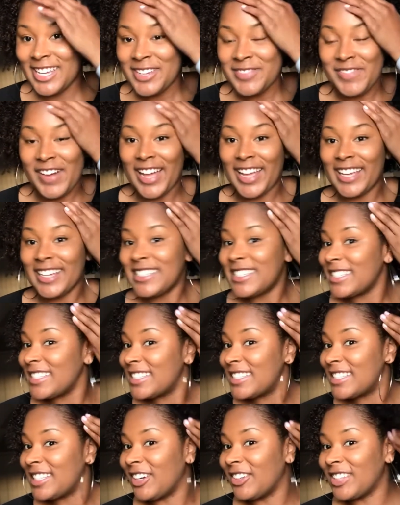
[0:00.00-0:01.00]
my
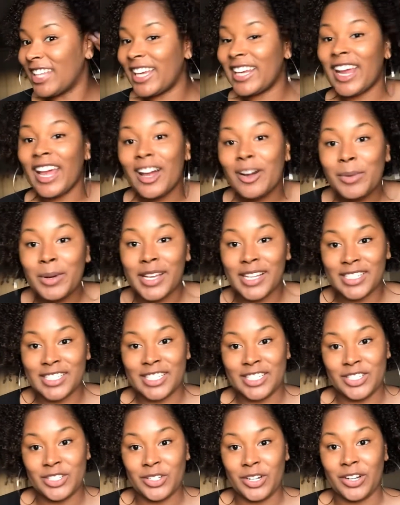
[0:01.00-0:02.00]
edges don't lay down with edge
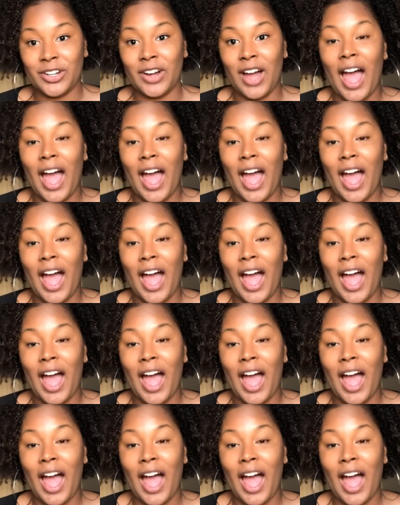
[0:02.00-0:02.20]
control.